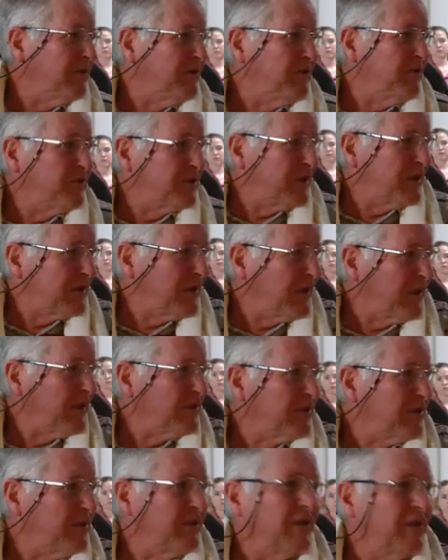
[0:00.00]
then you start
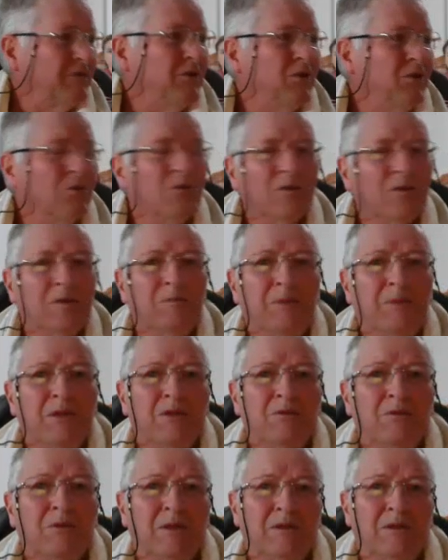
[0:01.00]
lusting. Uh, you want a
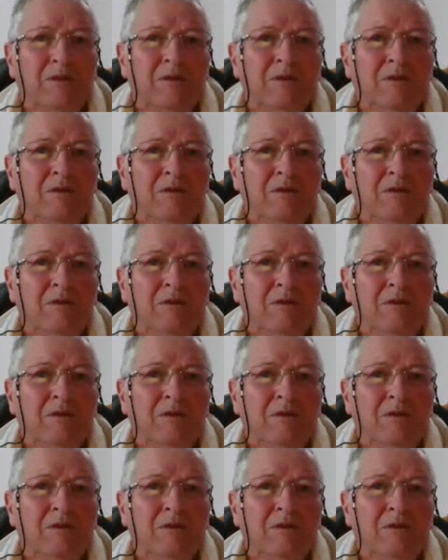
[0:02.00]
bigger one.